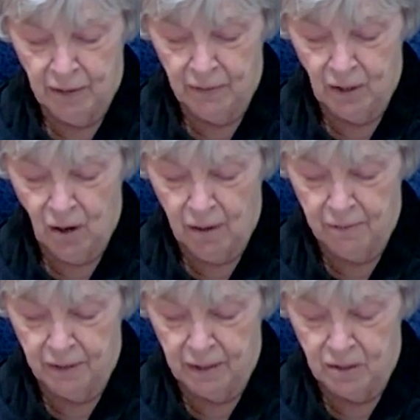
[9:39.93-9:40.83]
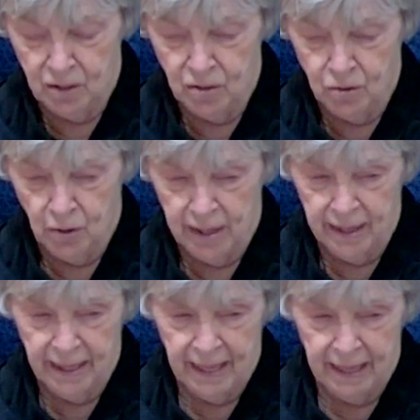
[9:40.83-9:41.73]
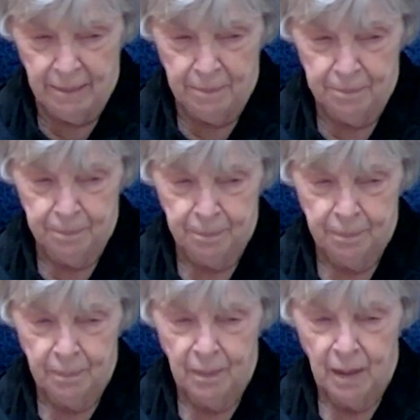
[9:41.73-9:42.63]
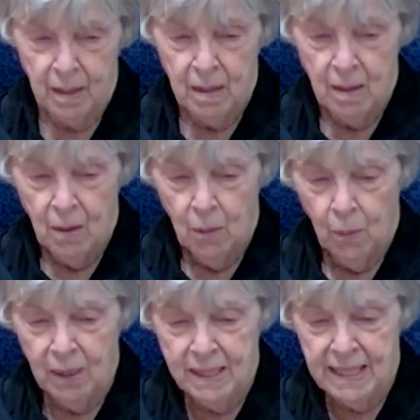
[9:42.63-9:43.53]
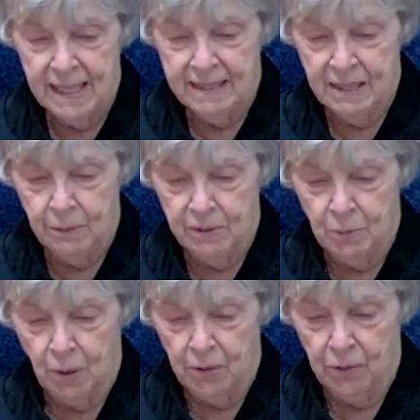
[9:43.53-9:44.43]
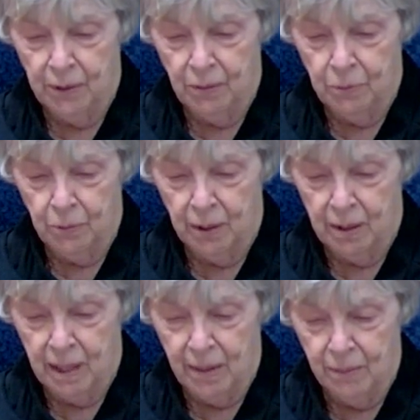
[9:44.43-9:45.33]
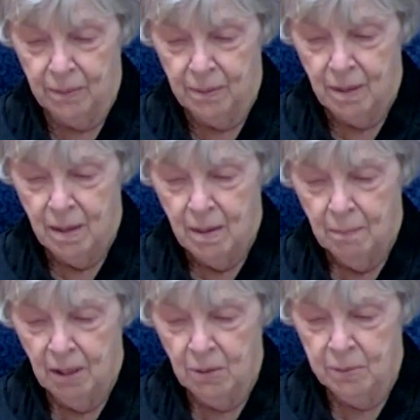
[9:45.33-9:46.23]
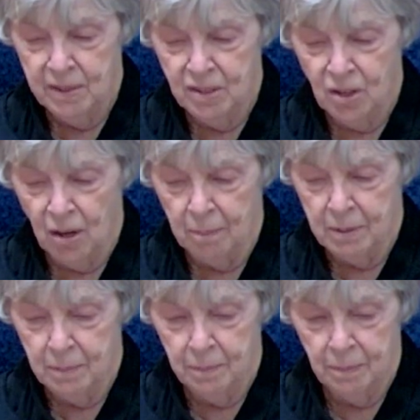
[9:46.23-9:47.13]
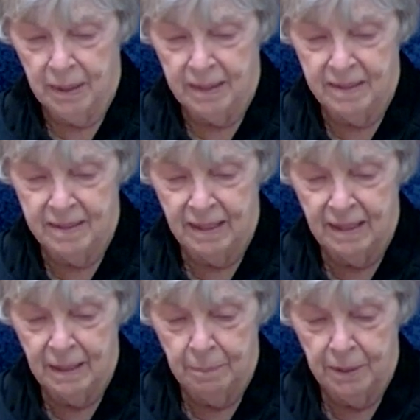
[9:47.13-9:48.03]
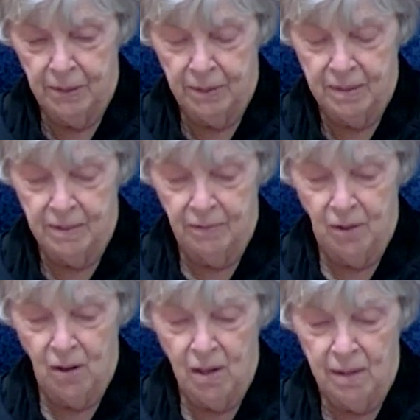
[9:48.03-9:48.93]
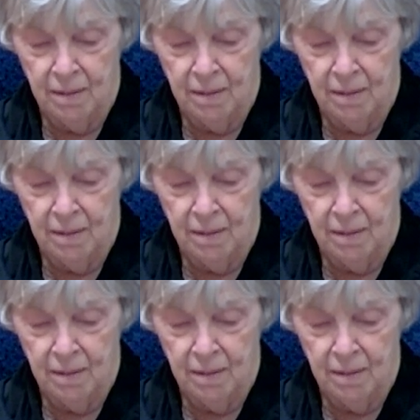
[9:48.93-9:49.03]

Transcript: the confidence to try again. One day, as he was wandering through a cloud, Mark was stopped by a sudden appearance of God.